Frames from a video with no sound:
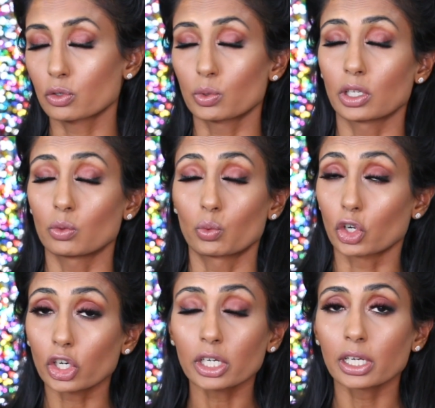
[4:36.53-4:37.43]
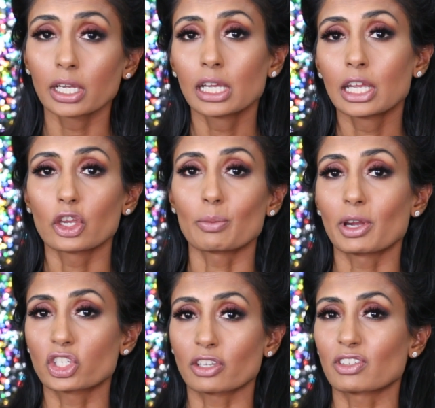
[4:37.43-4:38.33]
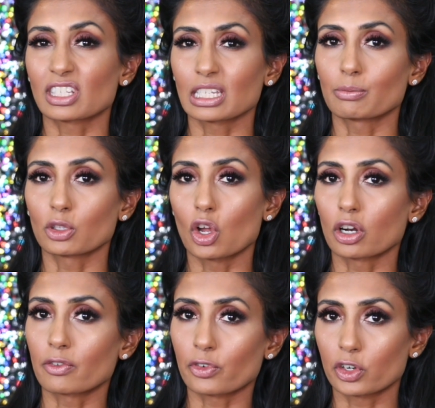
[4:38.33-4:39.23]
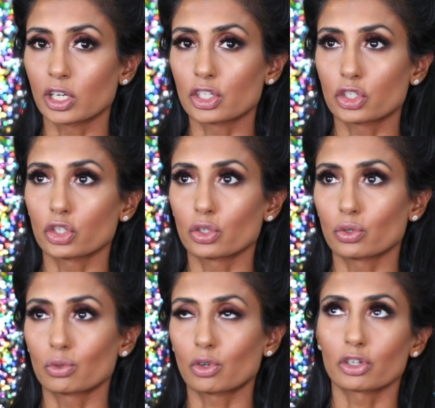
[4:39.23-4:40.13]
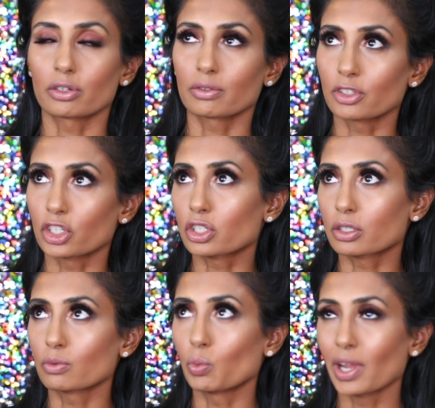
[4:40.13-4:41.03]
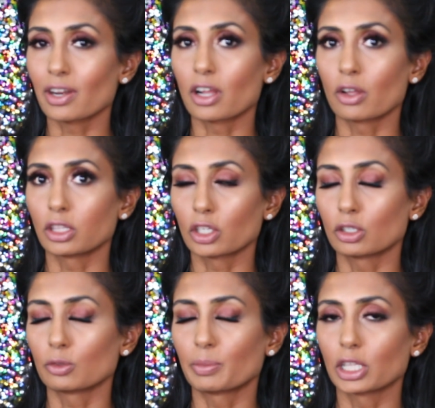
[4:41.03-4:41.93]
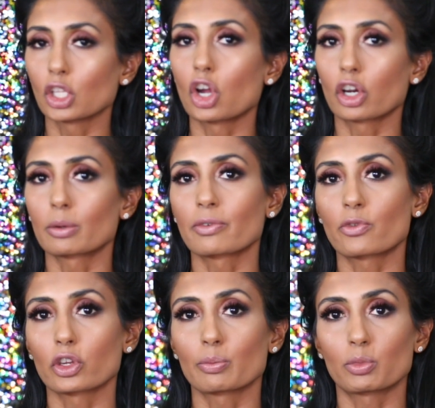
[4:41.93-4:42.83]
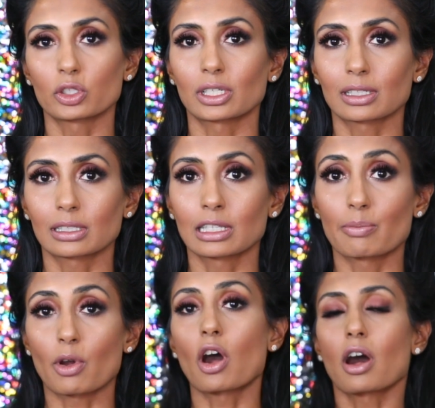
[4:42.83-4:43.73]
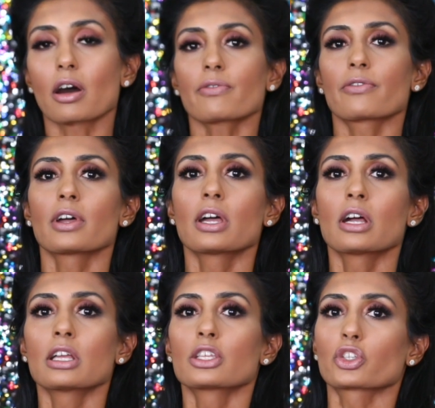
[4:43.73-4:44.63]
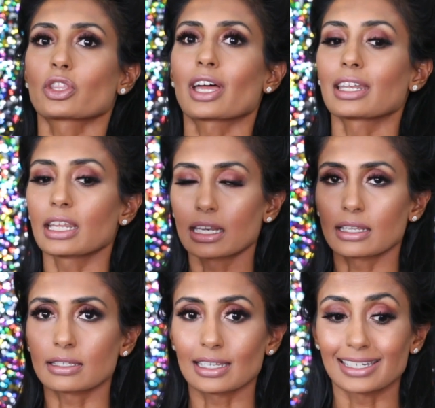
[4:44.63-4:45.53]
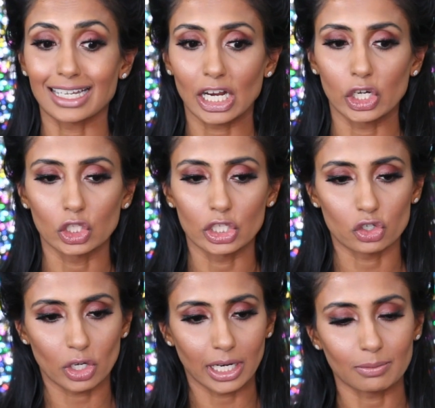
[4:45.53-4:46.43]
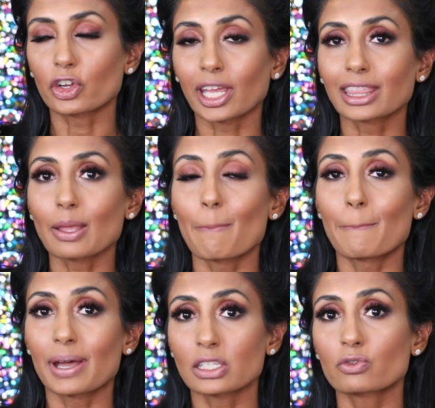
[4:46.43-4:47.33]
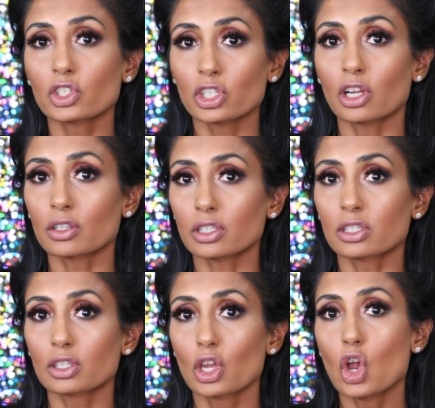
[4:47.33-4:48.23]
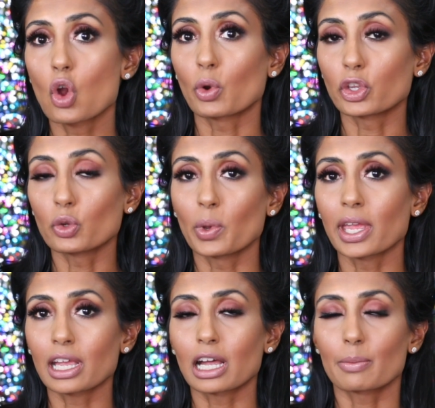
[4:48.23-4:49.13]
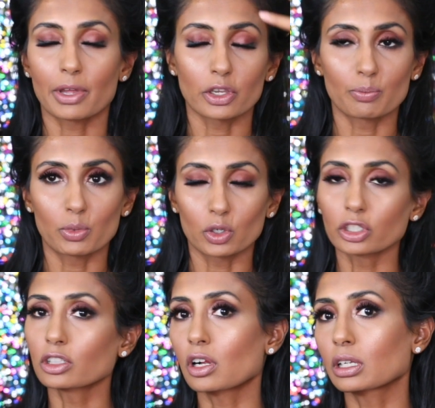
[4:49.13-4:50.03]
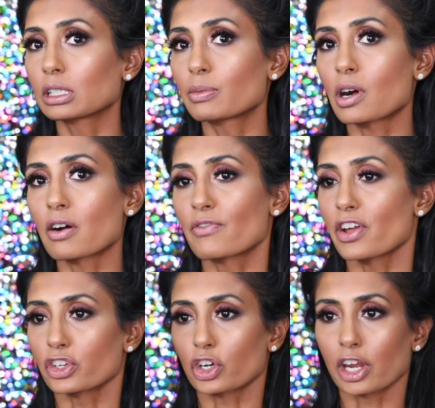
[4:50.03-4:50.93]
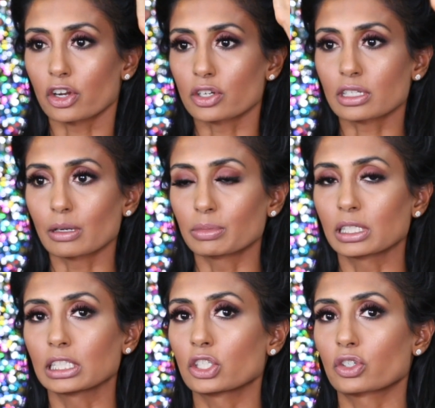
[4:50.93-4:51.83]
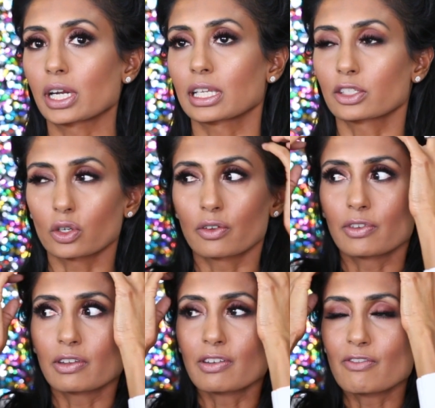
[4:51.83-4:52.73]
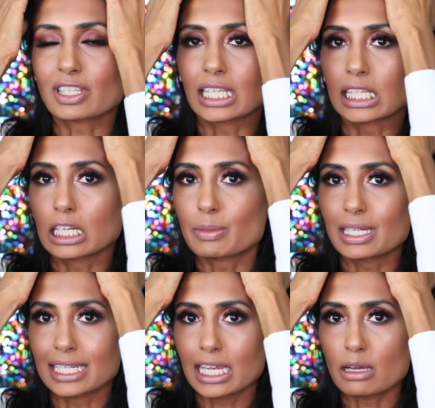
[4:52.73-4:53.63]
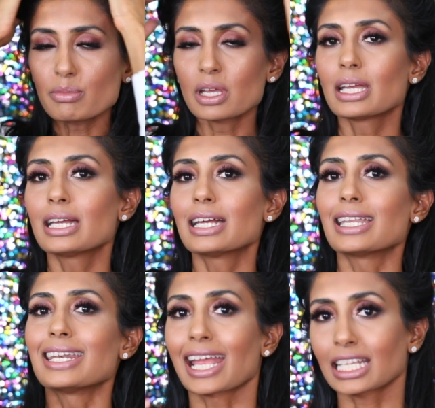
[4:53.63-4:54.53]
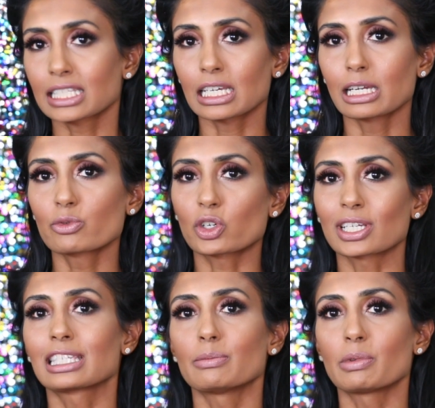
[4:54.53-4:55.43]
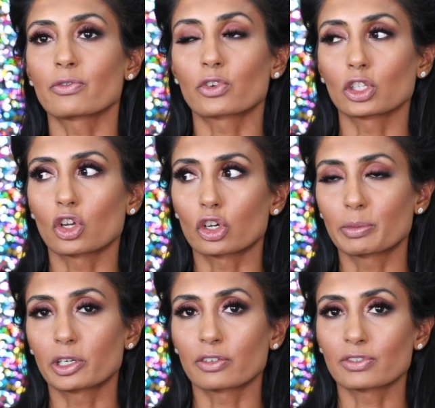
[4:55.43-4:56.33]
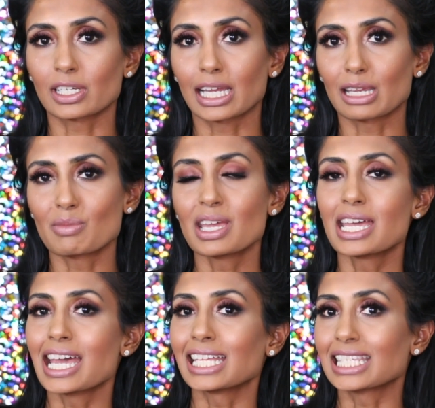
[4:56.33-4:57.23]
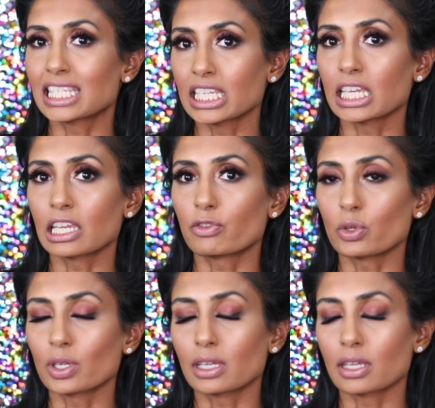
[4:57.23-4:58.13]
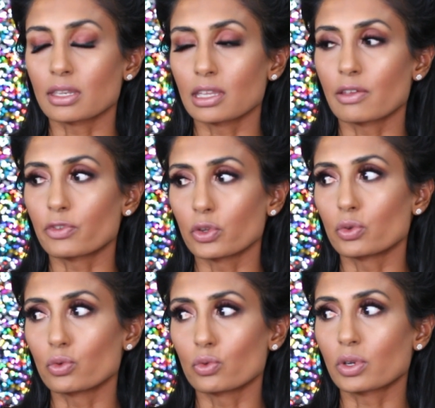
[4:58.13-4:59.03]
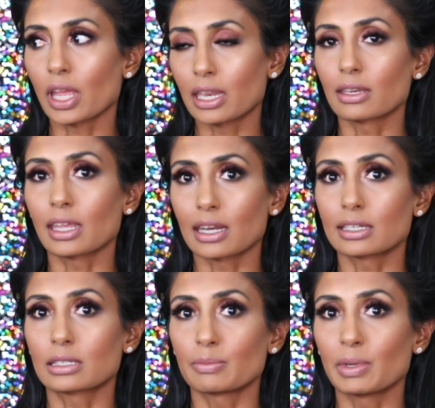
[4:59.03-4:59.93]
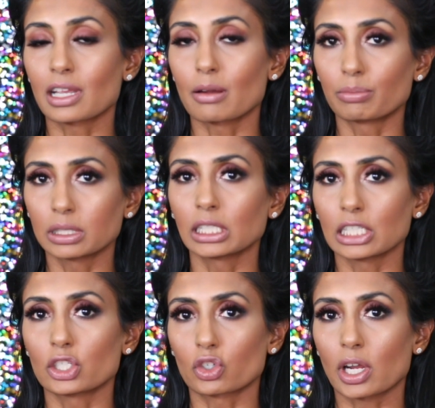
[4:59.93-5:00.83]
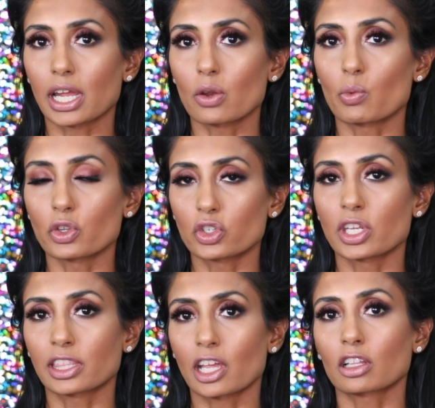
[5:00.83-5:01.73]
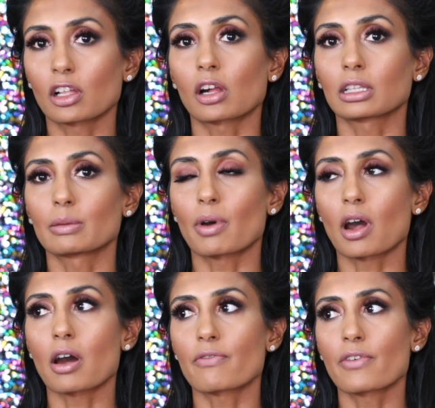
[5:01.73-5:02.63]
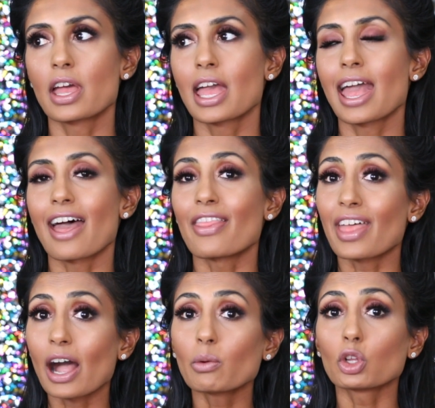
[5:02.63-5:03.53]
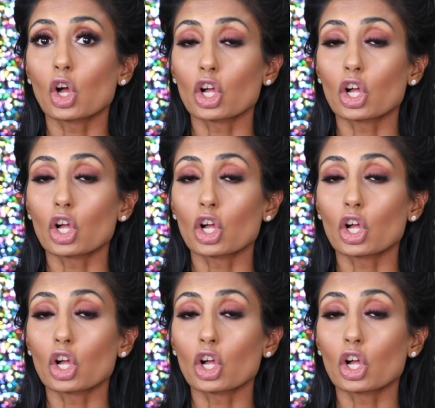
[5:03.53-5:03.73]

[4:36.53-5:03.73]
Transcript: will work. You might just have to sleep longer for it to, or just wait a little bit longer before you pull the clip off so that it is entirely dry. You'll get the best results when you wake up and you pull the claw clip off and your hair is completely dry. So even if it's a little bit damp, next time try sleeping for a longer period of time and seeing if you can get it to be completely dry when you take that claw clip off. And that will